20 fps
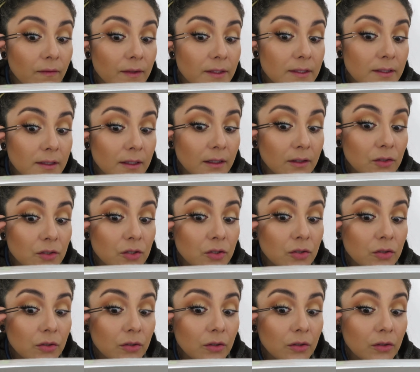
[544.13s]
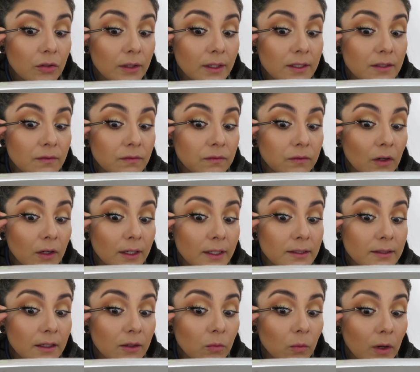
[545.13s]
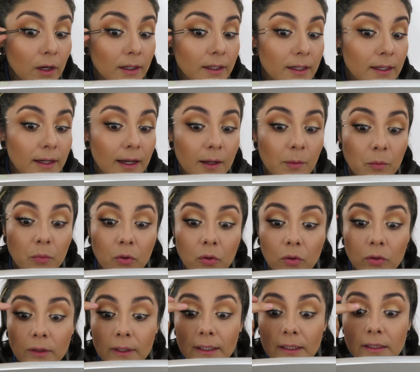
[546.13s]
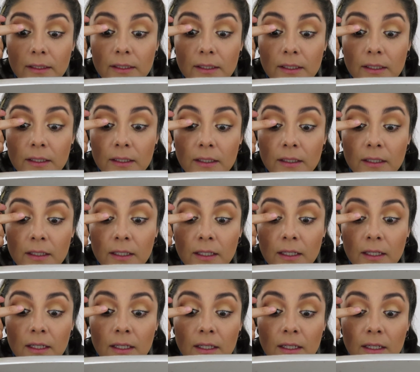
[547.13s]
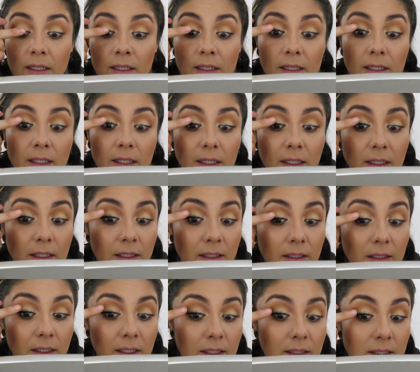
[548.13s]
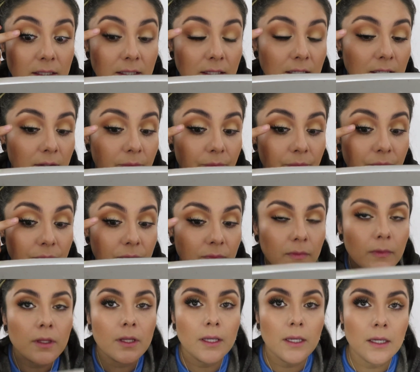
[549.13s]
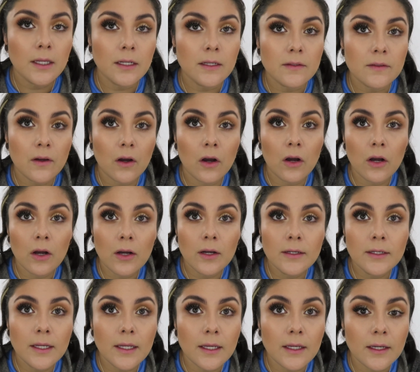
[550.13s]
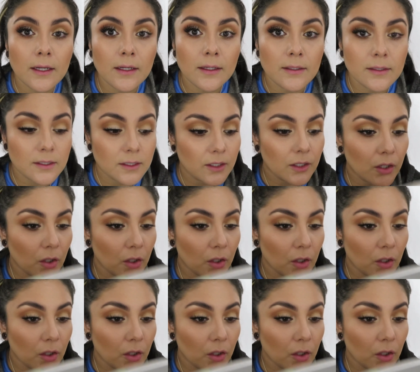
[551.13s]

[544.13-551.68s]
it's not as far as I want it, I pull it and that's it. It is on and